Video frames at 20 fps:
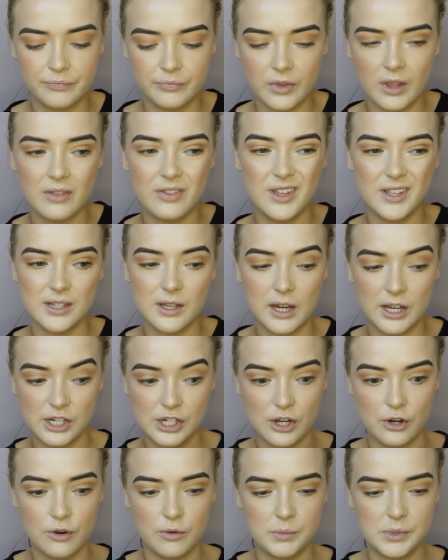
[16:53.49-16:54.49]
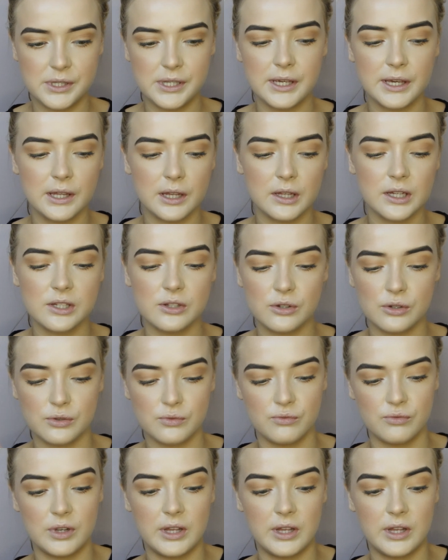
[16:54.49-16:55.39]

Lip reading: But this eyeshadow in particular is